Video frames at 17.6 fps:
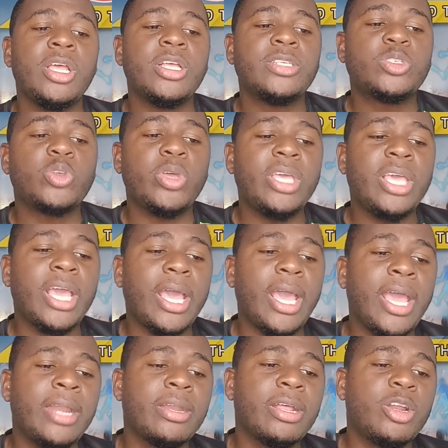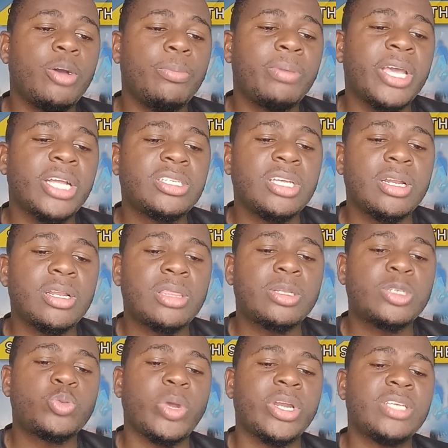So he ended up getting
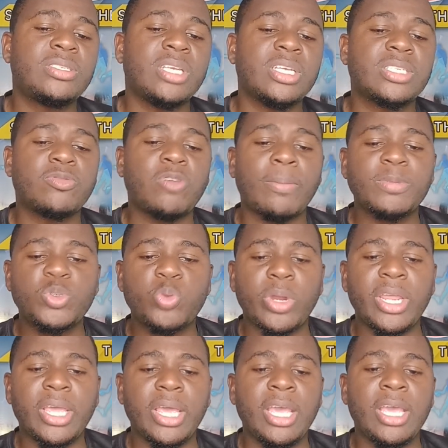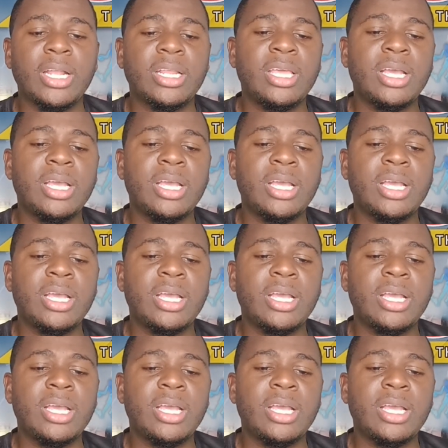26 from 28.